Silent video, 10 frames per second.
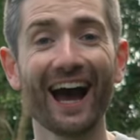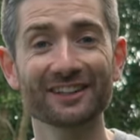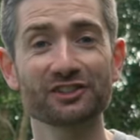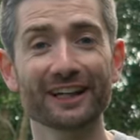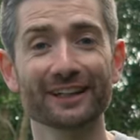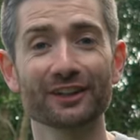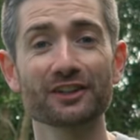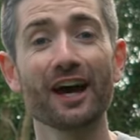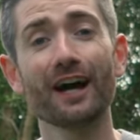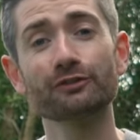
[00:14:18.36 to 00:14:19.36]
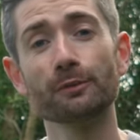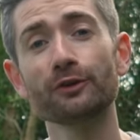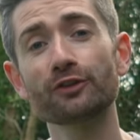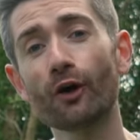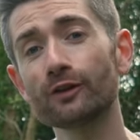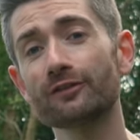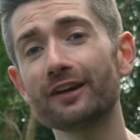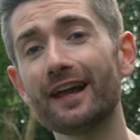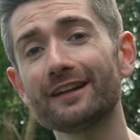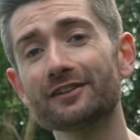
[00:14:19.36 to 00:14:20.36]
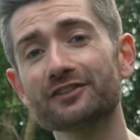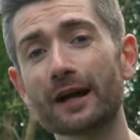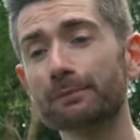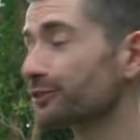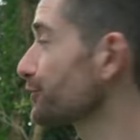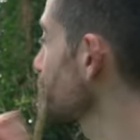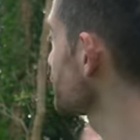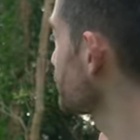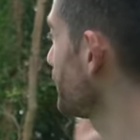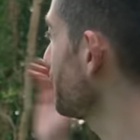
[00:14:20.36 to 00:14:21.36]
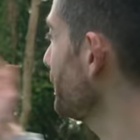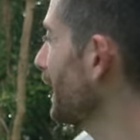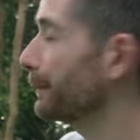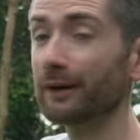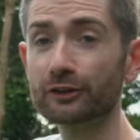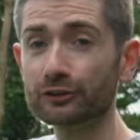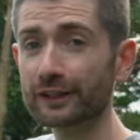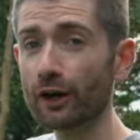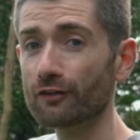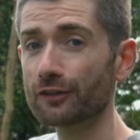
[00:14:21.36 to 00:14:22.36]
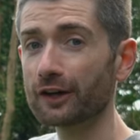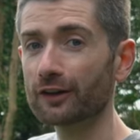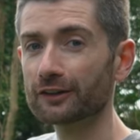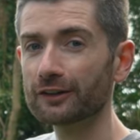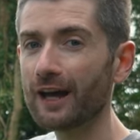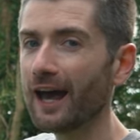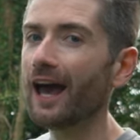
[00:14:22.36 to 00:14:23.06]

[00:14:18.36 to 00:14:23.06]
And check it out, I've removed all of the Leyland cypresses from the back boundary of the garden,